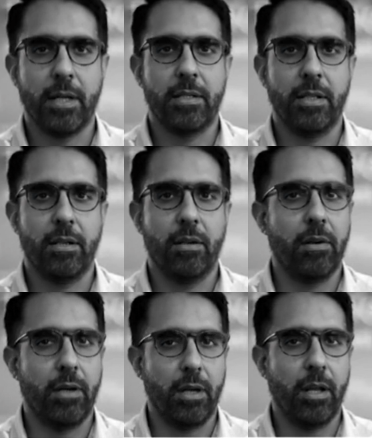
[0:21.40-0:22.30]
Party
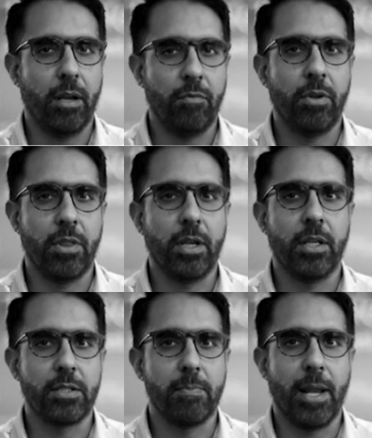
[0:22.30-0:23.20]
Chief Pritam
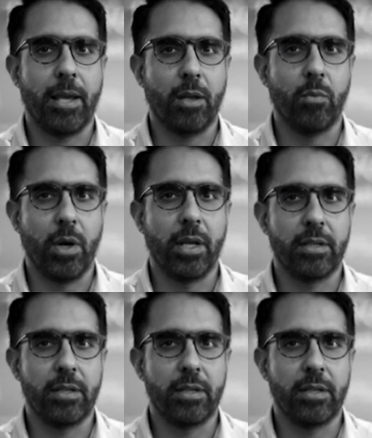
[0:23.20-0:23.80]
Singh, Chair